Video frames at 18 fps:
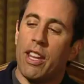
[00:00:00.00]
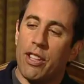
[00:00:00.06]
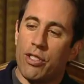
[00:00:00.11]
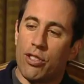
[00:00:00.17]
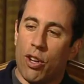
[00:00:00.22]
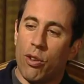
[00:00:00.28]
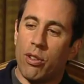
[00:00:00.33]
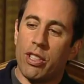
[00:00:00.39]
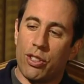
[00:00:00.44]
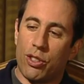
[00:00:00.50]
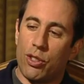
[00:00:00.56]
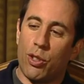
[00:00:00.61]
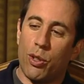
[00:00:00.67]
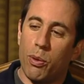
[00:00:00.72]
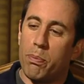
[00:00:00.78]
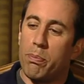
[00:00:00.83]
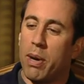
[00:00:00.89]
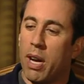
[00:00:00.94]
there's only
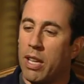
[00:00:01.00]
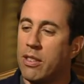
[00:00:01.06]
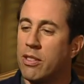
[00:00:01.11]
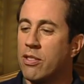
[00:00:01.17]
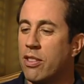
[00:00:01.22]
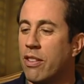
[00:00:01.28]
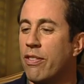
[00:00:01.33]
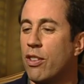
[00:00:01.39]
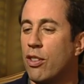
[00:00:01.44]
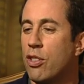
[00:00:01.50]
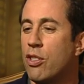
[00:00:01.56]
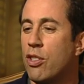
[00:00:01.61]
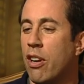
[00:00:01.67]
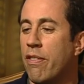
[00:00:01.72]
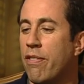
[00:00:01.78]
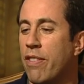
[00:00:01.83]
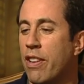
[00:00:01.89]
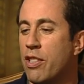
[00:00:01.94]
2 buttons of your
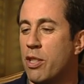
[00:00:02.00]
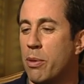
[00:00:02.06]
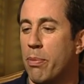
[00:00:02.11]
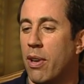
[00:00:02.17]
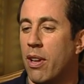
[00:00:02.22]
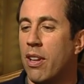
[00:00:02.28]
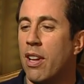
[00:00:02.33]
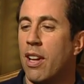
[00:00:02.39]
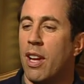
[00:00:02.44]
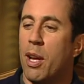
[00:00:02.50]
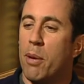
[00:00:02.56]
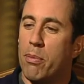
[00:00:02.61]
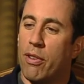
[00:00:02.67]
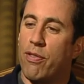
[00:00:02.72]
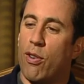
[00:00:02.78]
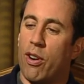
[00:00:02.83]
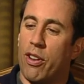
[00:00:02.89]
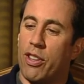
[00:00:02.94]
shirt visible
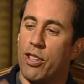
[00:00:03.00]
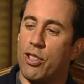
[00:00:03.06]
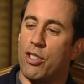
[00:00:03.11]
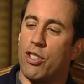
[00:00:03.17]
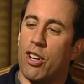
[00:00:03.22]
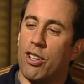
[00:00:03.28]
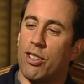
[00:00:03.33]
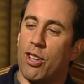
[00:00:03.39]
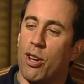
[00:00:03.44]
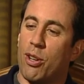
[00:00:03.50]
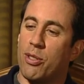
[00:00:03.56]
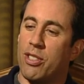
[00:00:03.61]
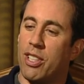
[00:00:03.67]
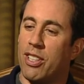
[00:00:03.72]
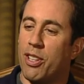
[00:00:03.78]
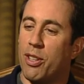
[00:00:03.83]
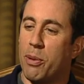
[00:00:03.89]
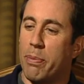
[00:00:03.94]
before the shirt goes
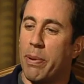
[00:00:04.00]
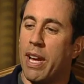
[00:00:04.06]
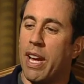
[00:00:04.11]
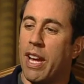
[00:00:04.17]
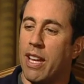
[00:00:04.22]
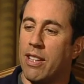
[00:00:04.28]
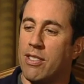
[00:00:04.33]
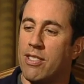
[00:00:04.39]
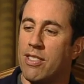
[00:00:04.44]
into the pants.